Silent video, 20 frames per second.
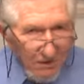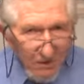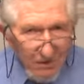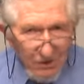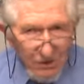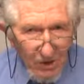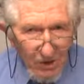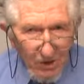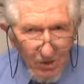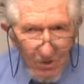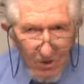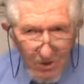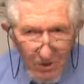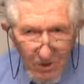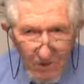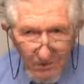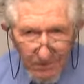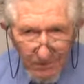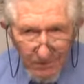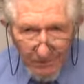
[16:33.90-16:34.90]
So,
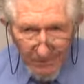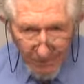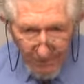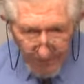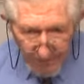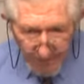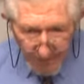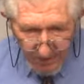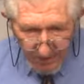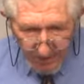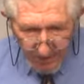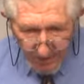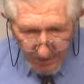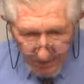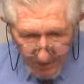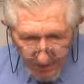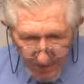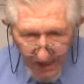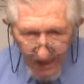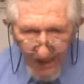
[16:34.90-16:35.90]

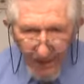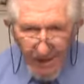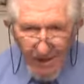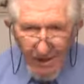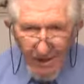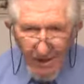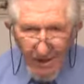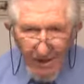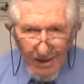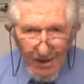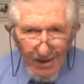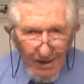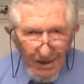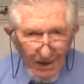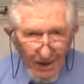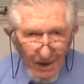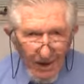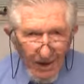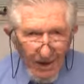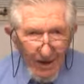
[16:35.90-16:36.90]
again,
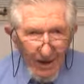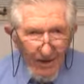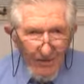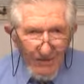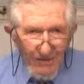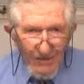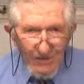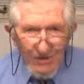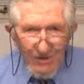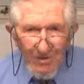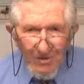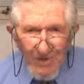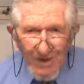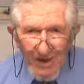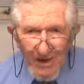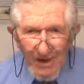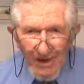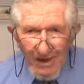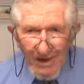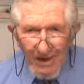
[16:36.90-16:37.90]
I felt so
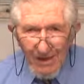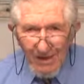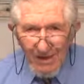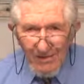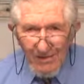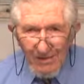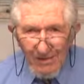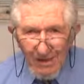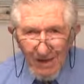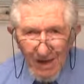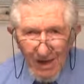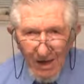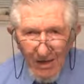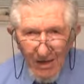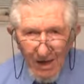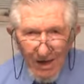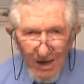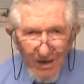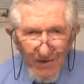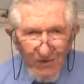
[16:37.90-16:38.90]
bad. It was an
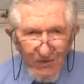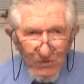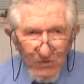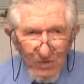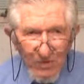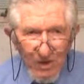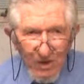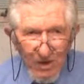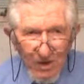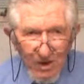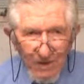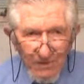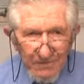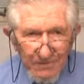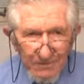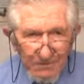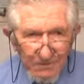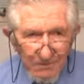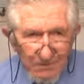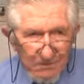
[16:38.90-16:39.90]
hour and a half talk,
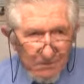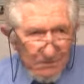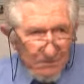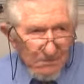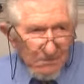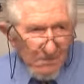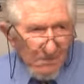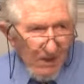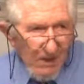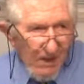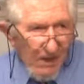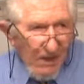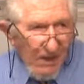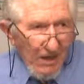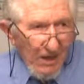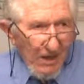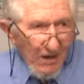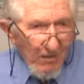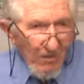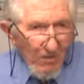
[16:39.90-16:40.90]

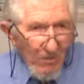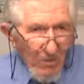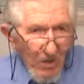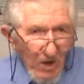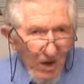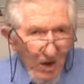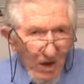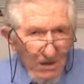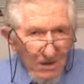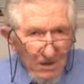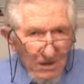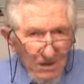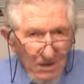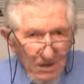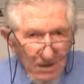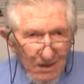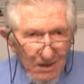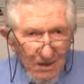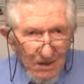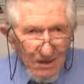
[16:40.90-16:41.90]
and here it was,
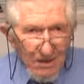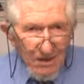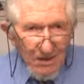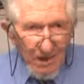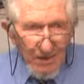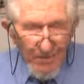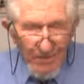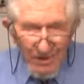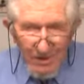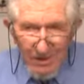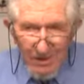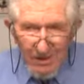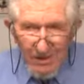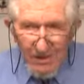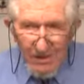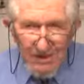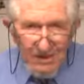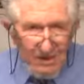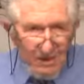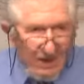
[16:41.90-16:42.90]
a
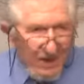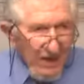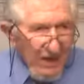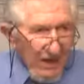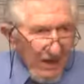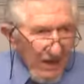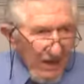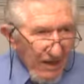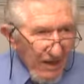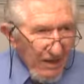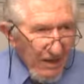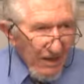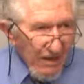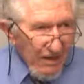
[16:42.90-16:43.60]
misunderstanding